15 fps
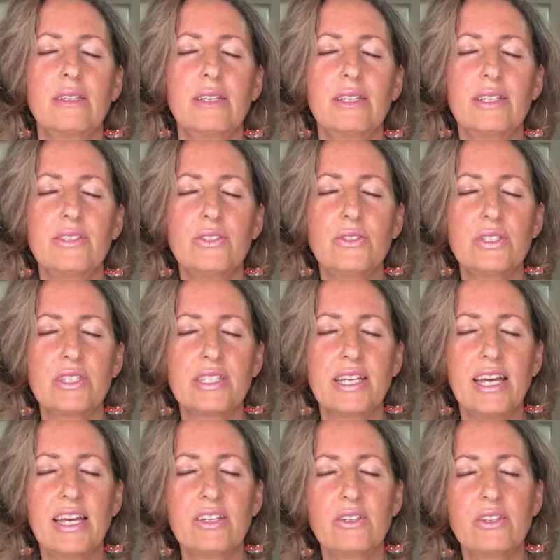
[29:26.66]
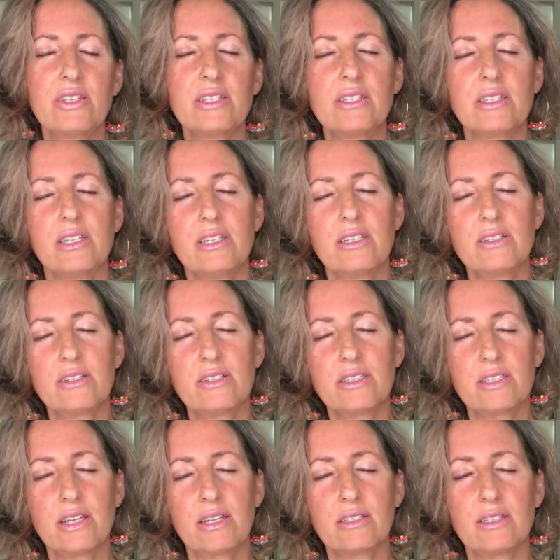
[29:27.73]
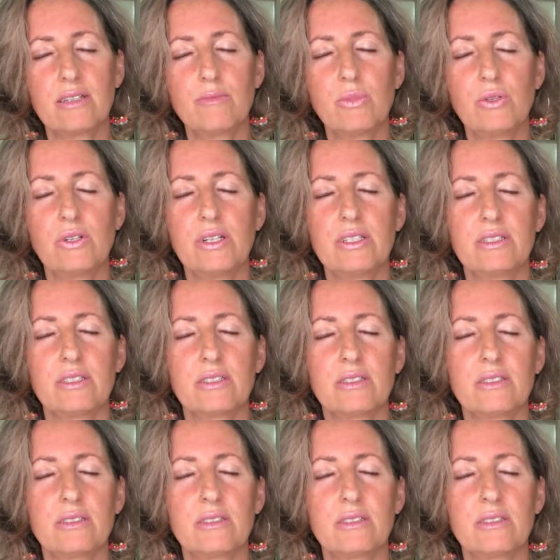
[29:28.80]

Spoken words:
And as you stand on this intersecting point